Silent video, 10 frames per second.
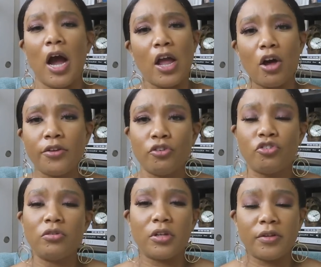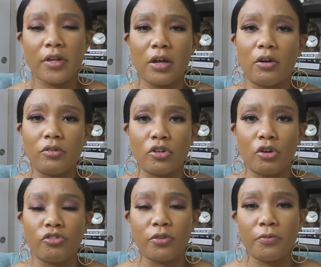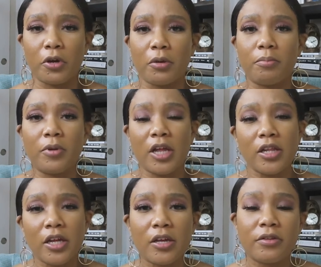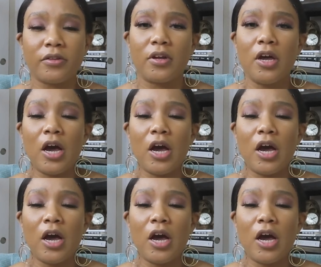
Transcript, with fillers: I also do list up, you know, different playlists.